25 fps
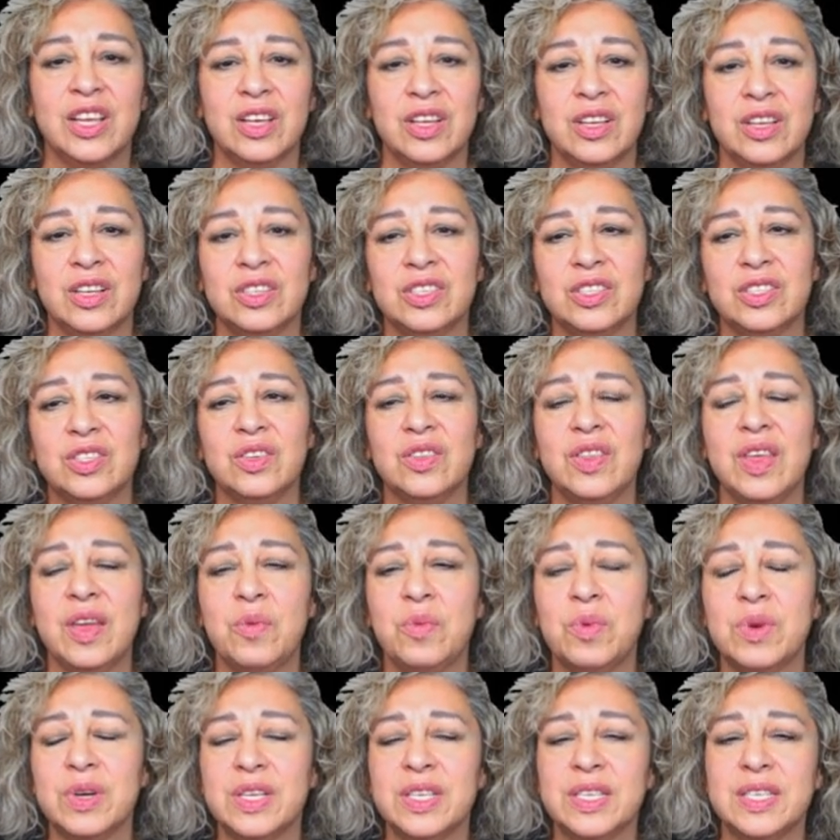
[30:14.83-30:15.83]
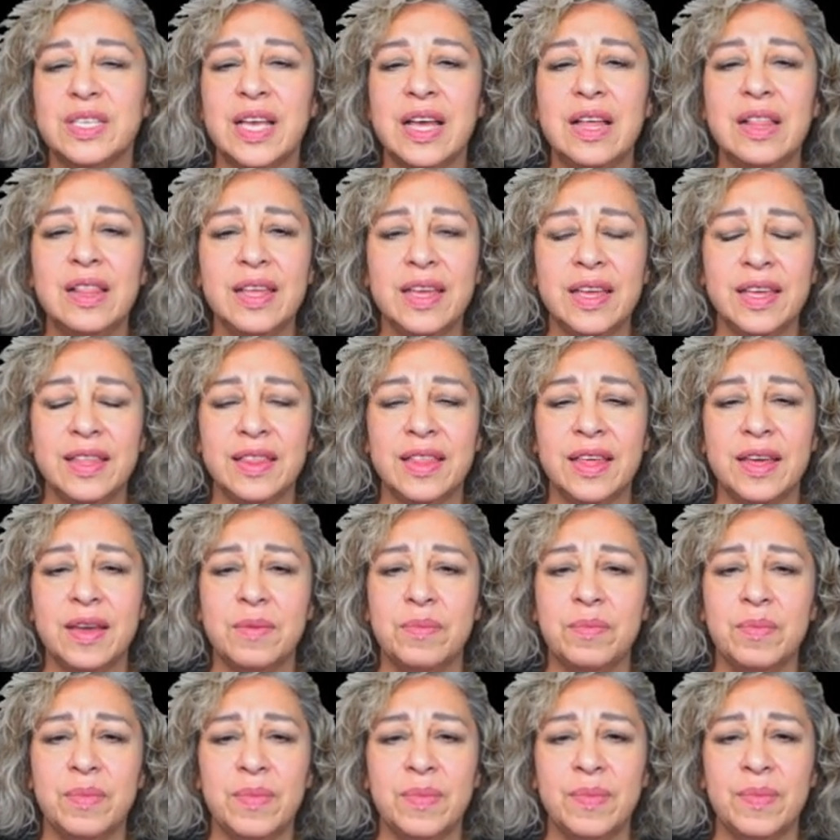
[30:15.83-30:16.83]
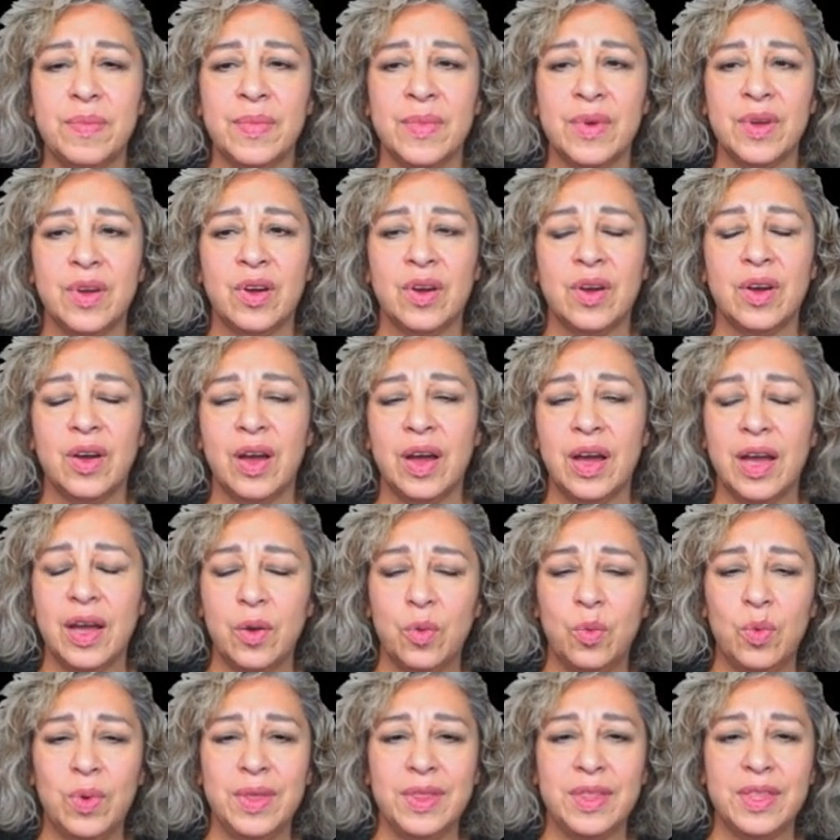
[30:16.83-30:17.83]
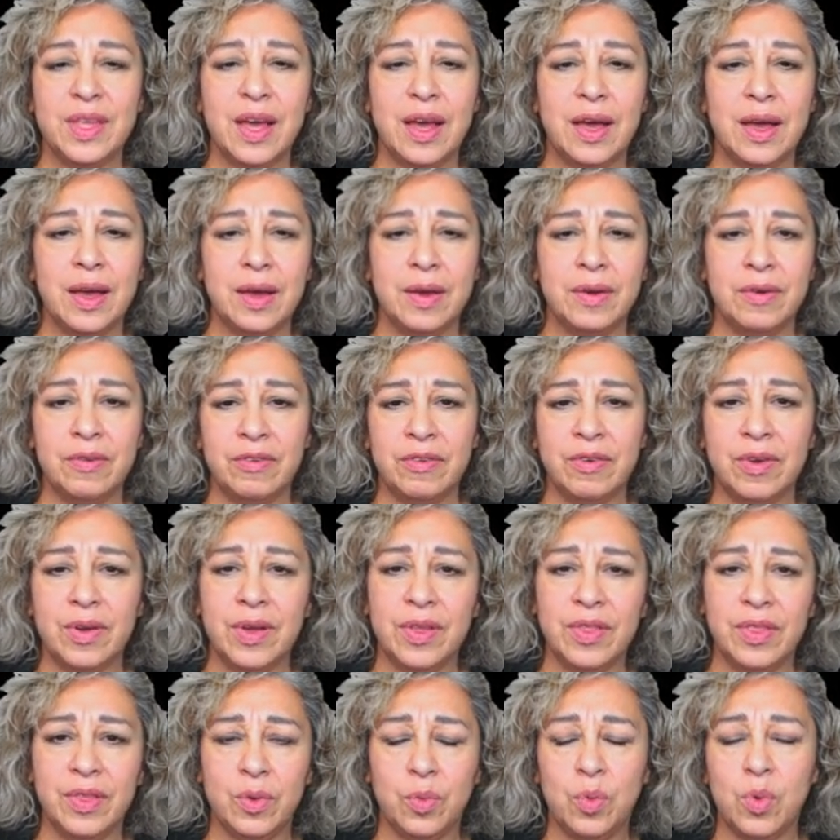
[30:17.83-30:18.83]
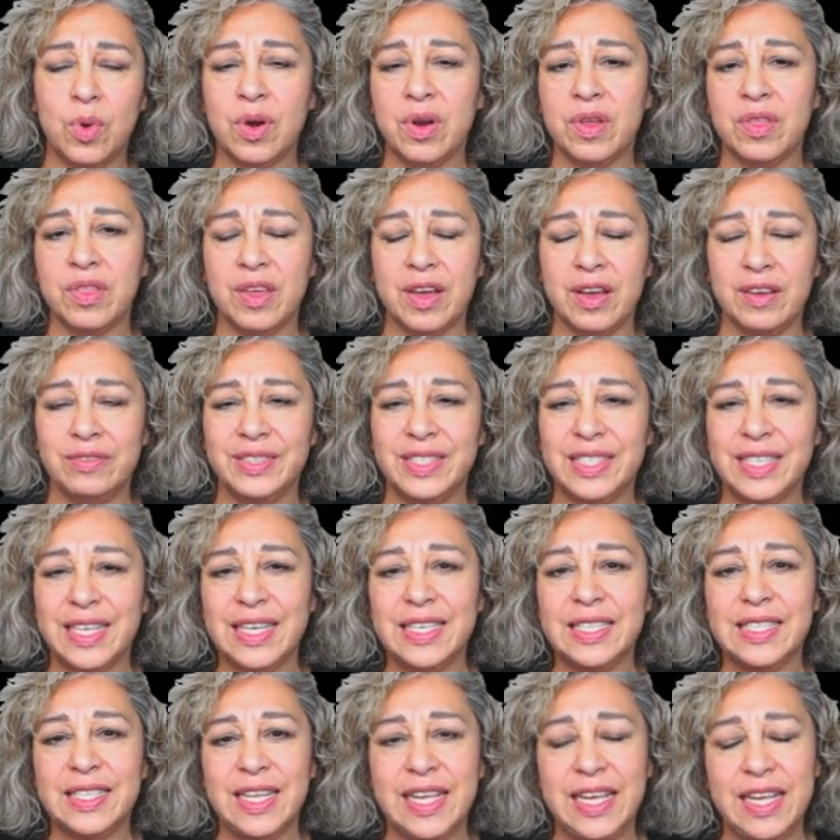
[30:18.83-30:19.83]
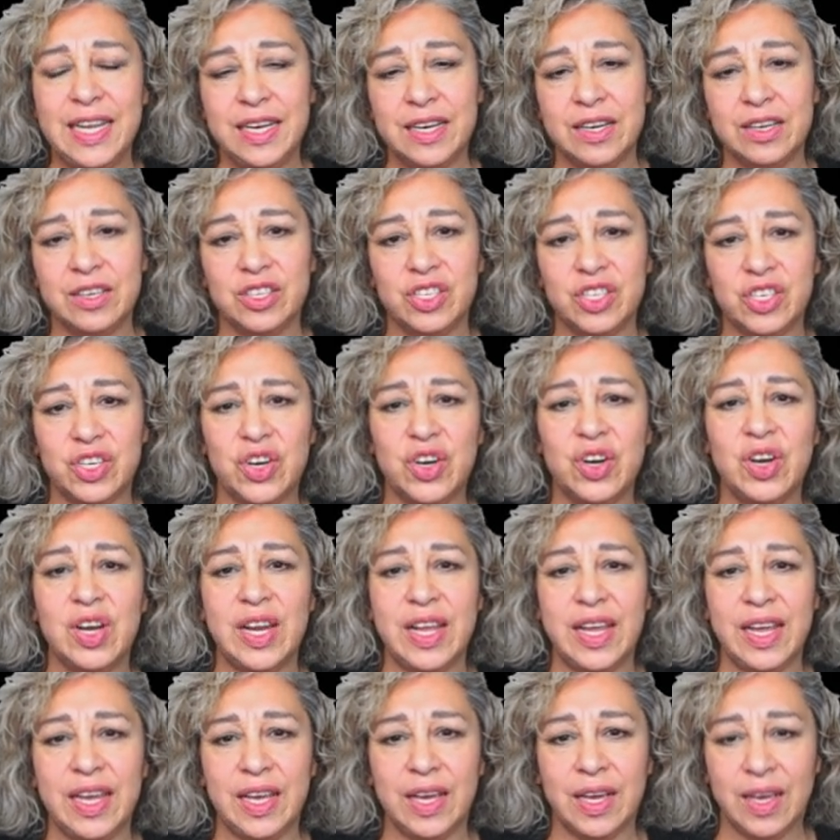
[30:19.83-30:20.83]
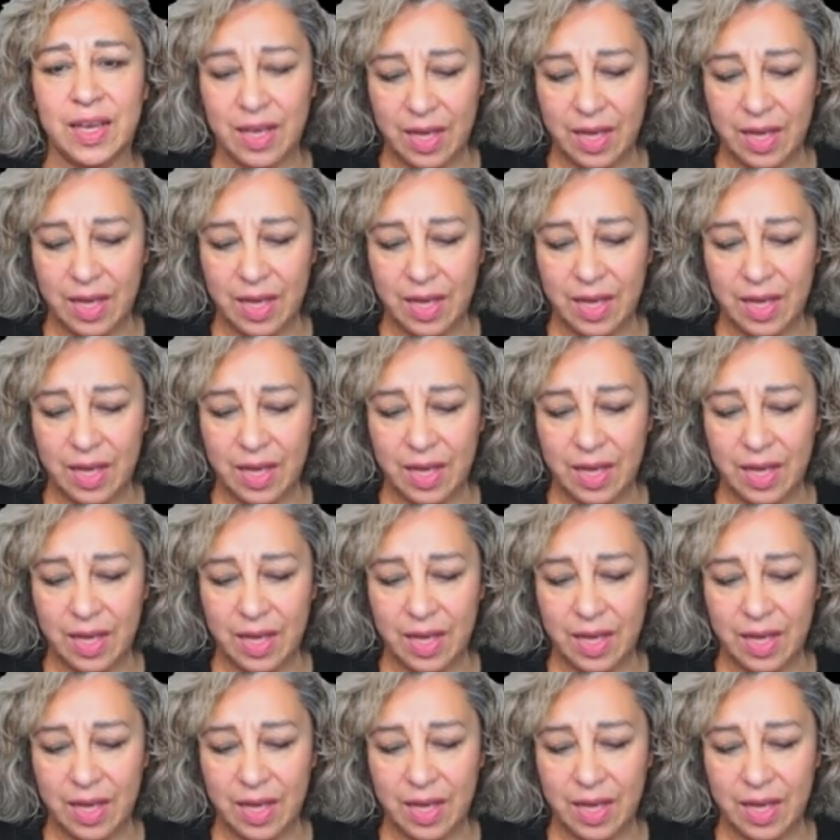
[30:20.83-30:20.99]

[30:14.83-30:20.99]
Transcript: So they were selling them with the worth of 16 sterling